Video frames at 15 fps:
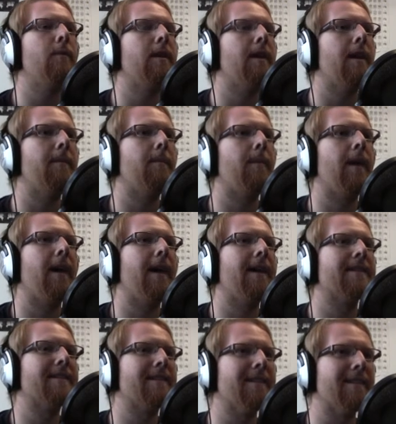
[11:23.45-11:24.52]
we got
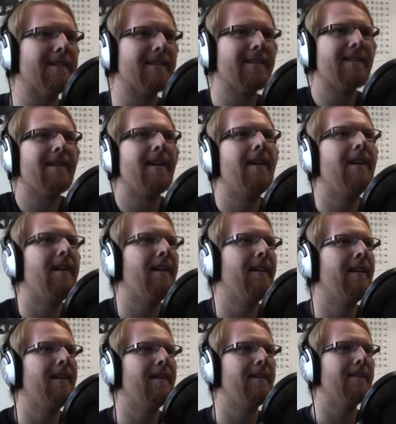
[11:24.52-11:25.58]
past it.
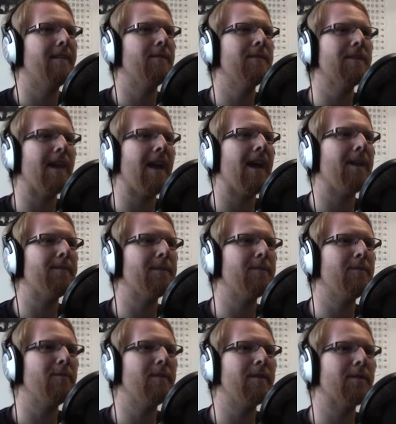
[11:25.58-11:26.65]
That was
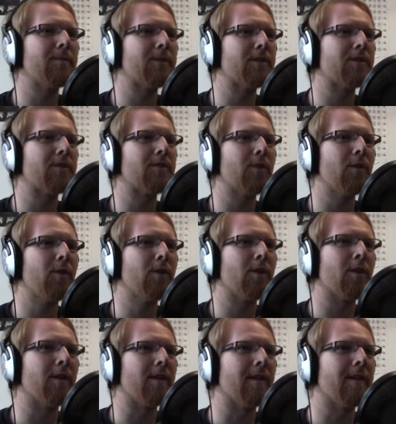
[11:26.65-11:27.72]
absolutely
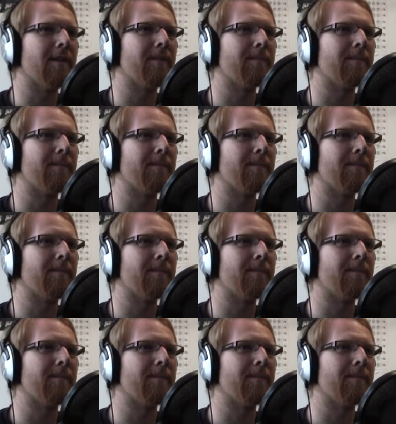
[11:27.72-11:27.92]
absurd.